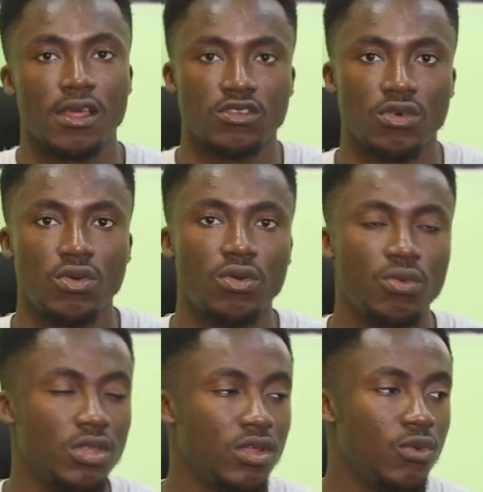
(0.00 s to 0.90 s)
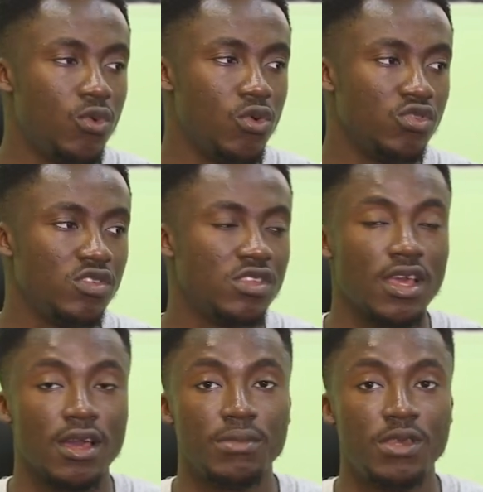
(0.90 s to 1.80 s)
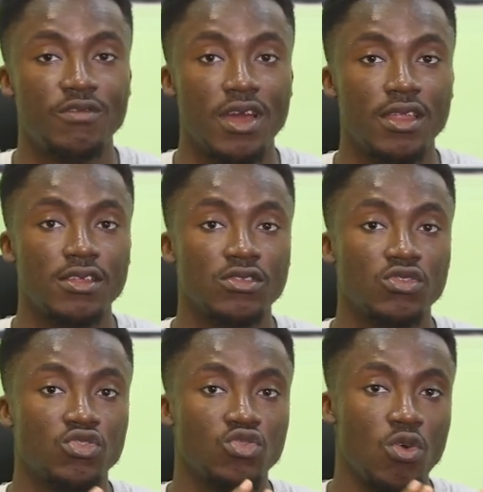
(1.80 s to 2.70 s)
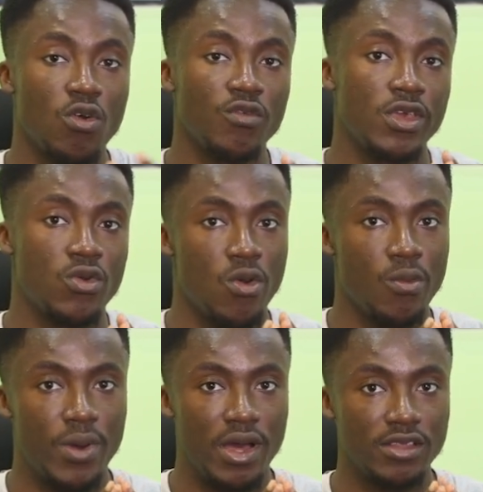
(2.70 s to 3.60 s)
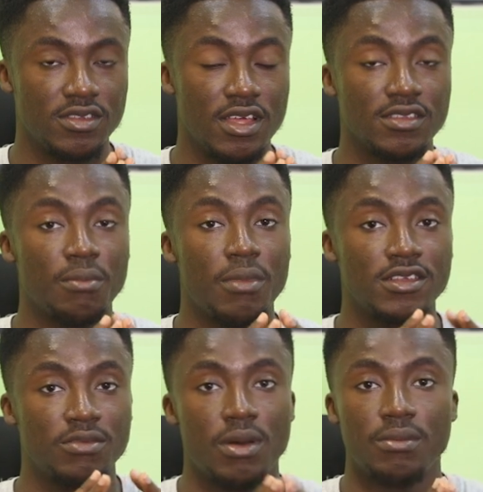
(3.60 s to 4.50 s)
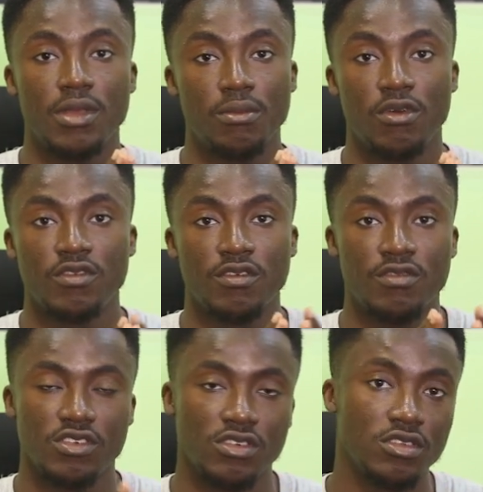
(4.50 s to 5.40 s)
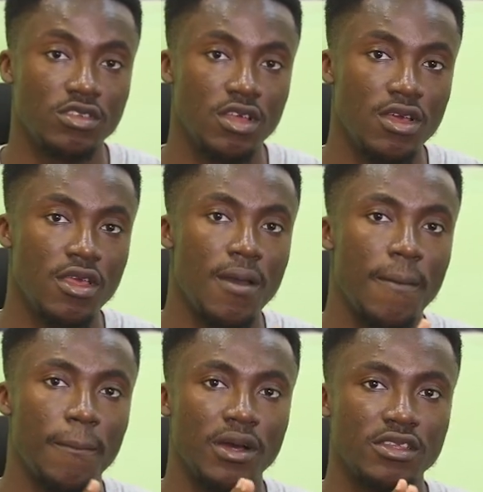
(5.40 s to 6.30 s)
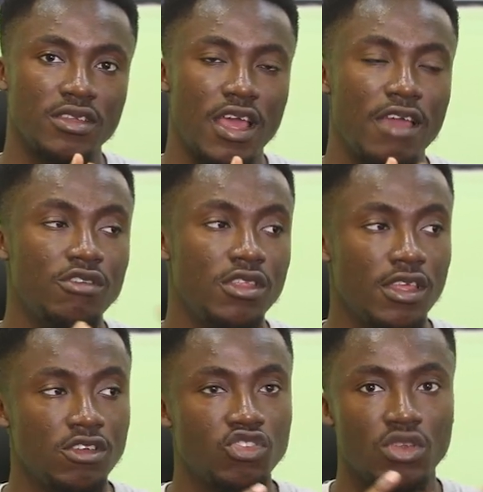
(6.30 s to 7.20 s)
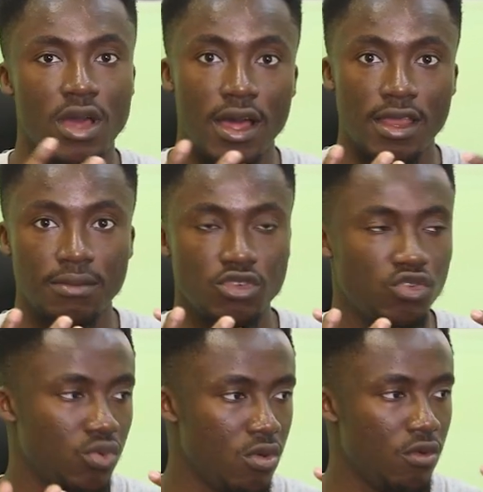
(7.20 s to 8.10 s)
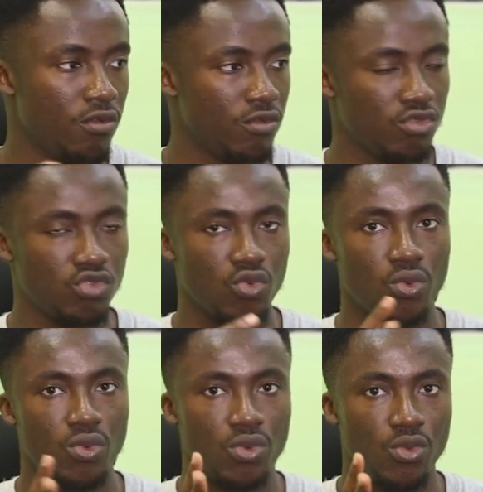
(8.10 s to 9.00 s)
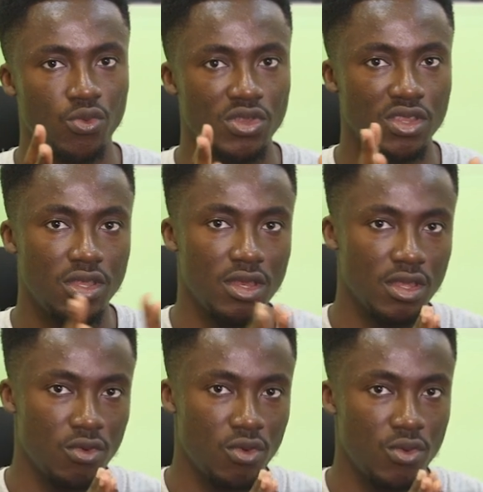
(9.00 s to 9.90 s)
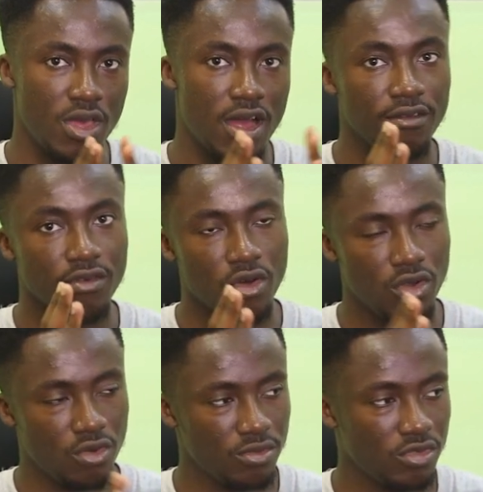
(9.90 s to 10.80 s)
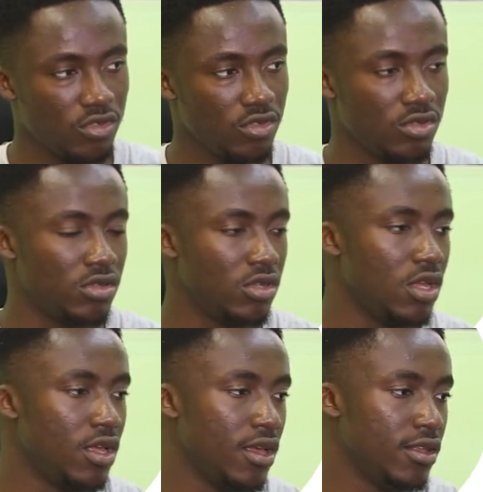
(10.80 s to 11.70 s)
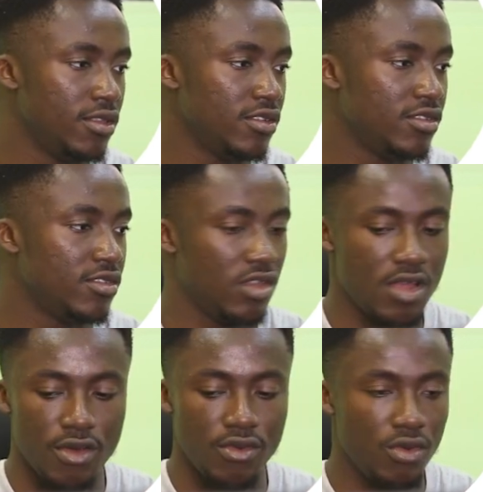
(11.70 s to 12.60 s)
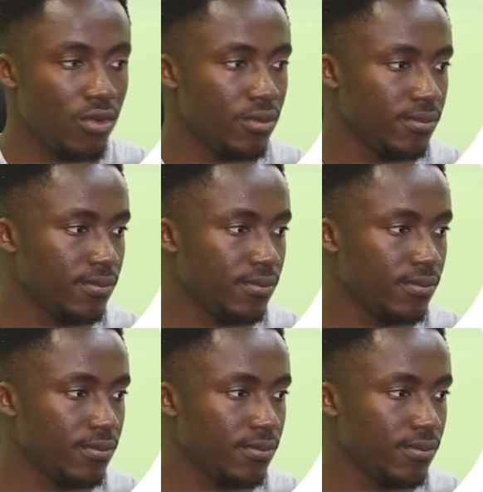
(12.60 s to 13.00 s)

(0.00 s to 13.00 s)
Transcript: So with the rows, they can be divided into 12 equal parts. That's the maximum number of divisions, but everything should add up to 12. So within the row, we have columns. In this scenario,